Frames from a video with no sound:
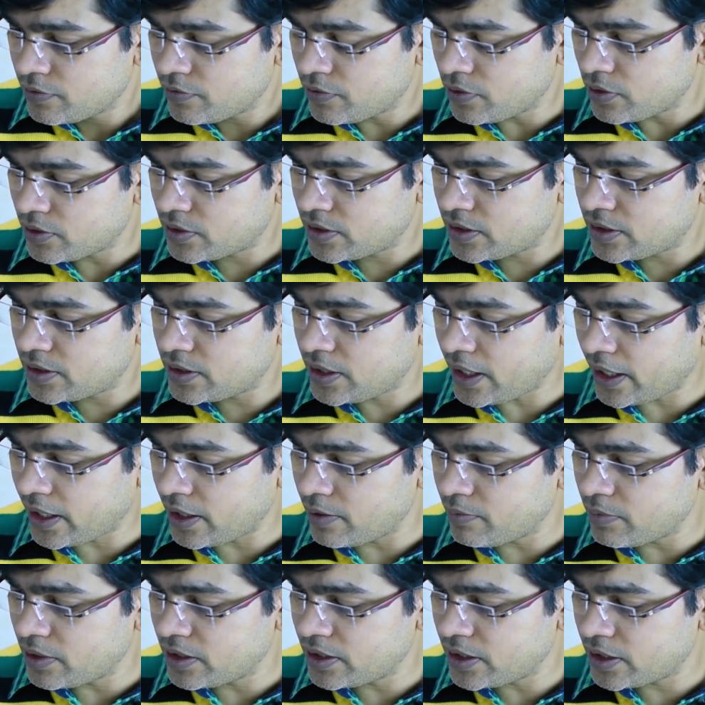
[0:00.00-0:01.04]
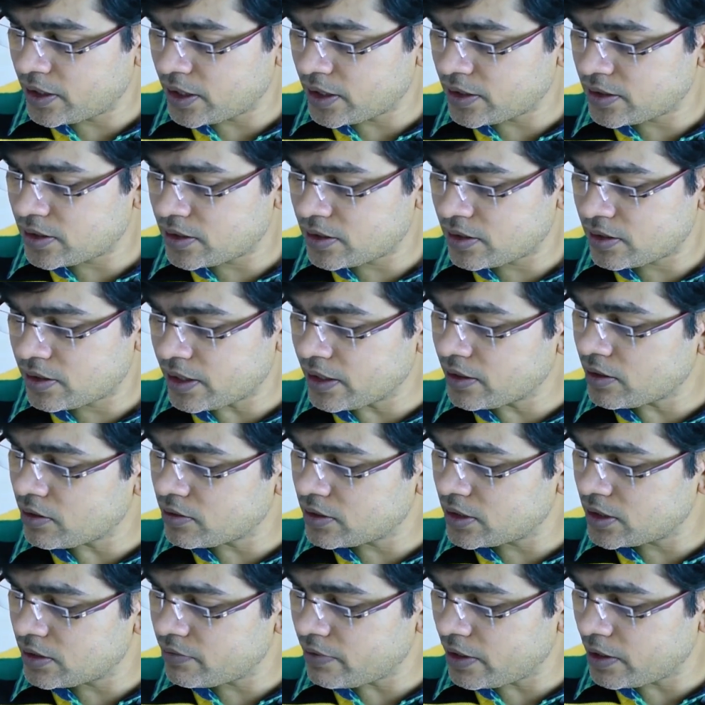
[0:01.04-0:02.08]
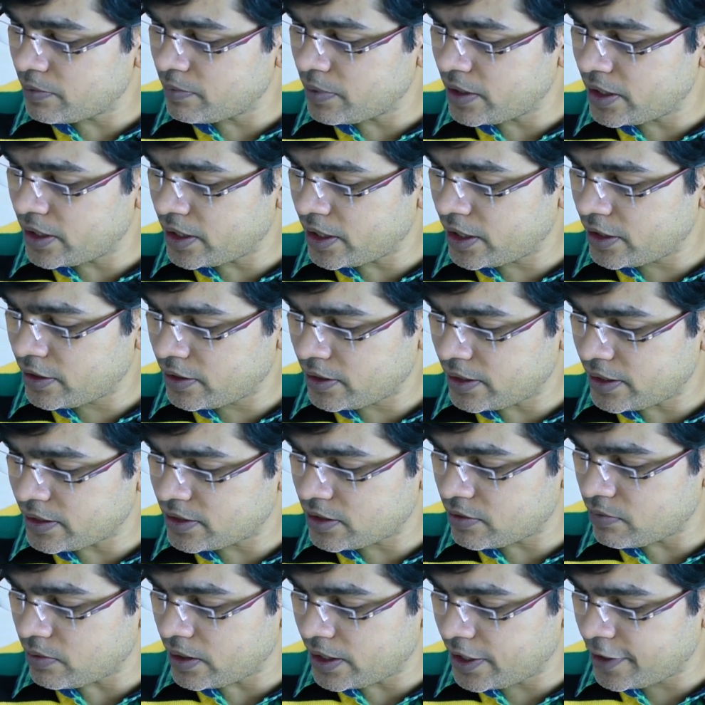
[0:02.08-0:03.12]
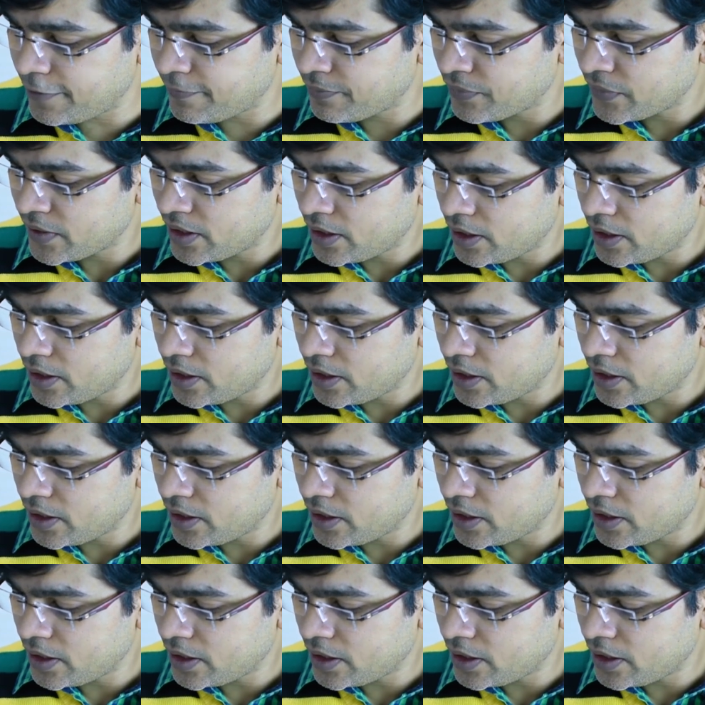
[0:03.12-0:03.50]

For second month it is 10,000 divided by 9, let's say y.